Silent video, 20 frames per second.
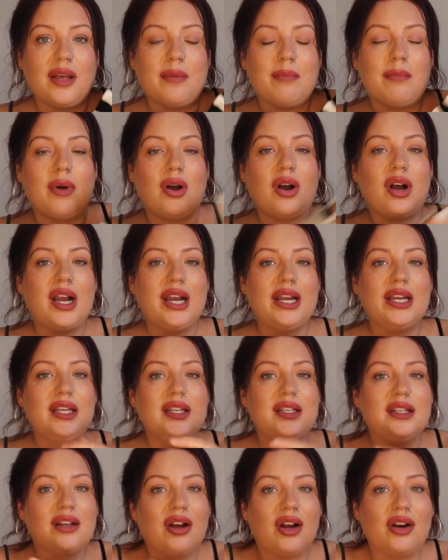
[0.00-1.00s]

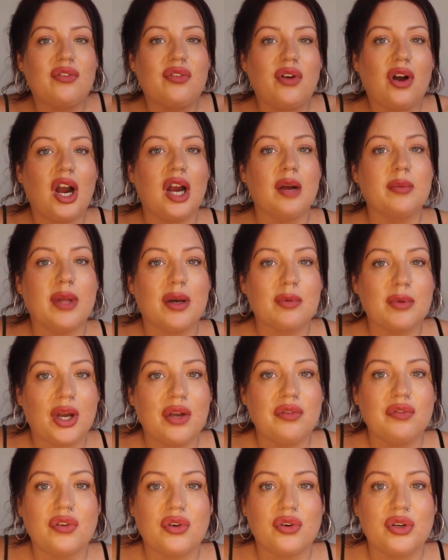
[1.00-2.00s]
My kind of vibe that I'm
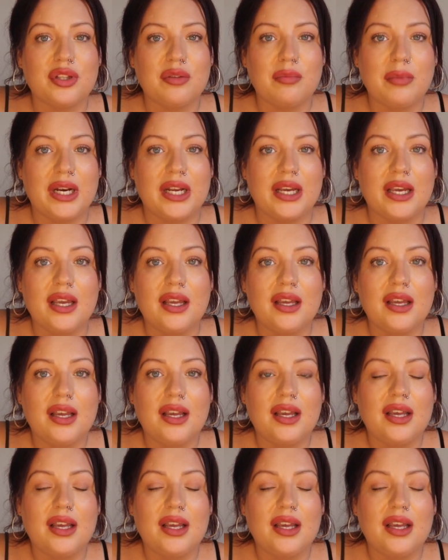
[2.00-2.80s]
going for at the minute.